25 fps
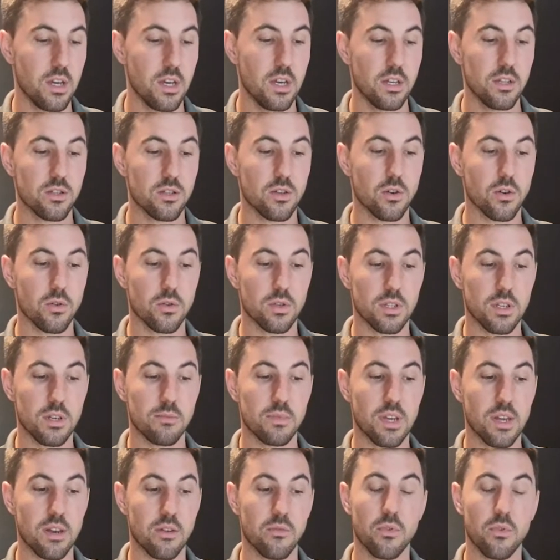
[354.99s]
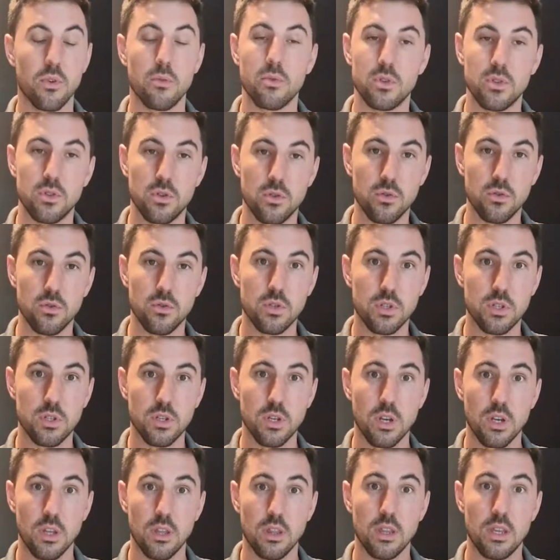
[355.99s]
So it seems that if we reduce
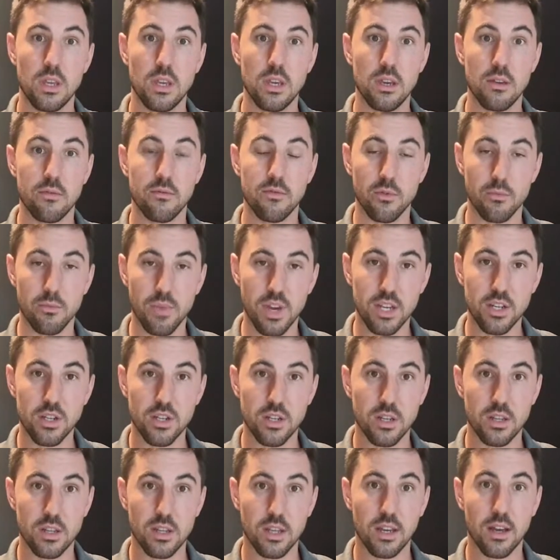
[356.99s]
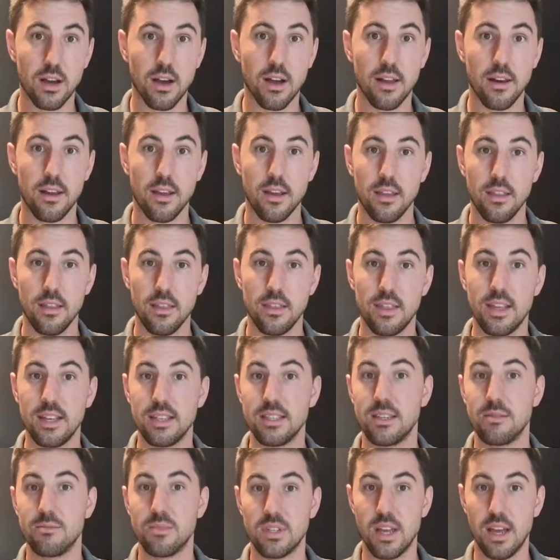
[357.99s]
the inflammation in the gut, that
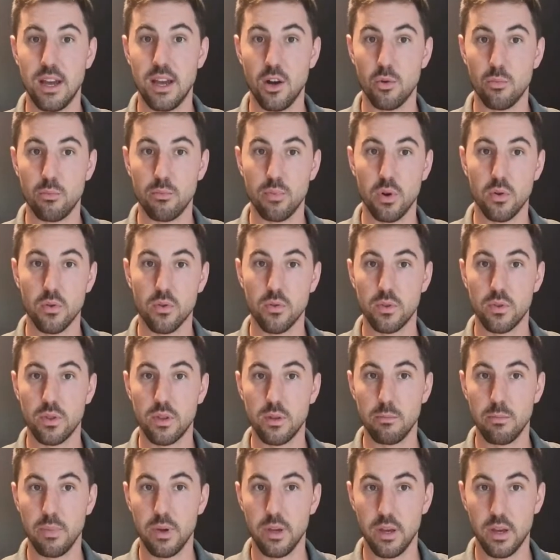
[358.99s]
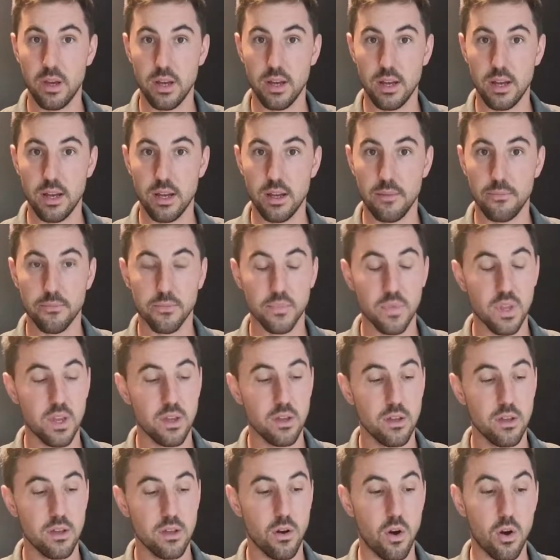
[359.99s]
seems to help both with the
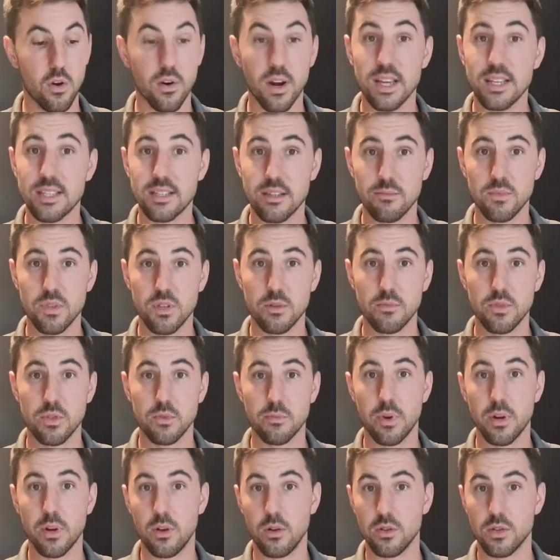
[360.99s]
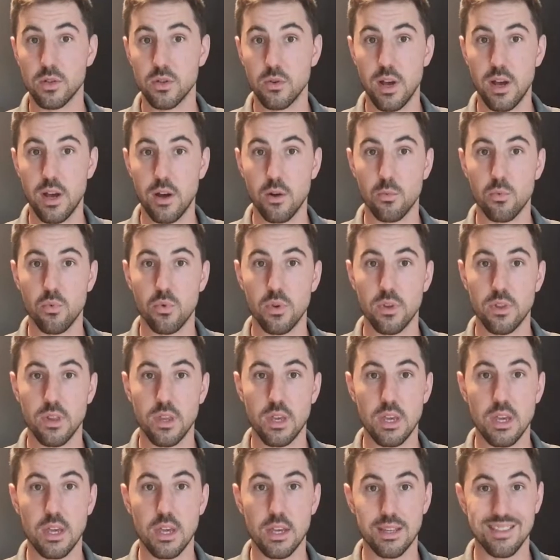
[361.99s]
RA symptoms, but also help with
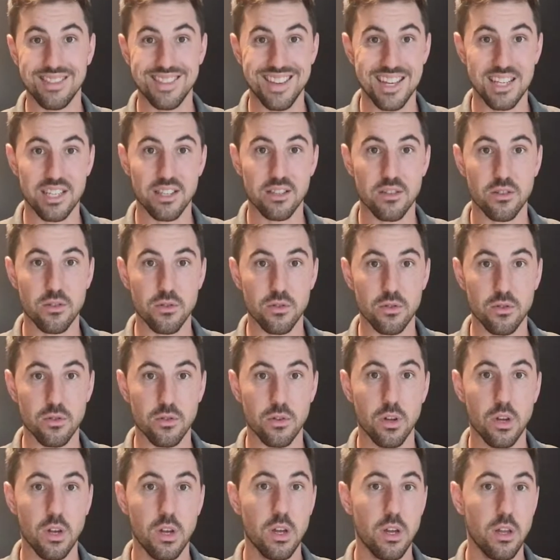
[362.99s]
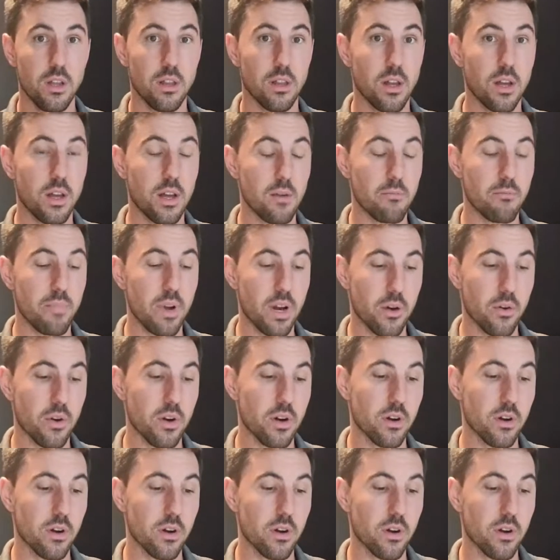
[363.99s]
the intestinal barrier.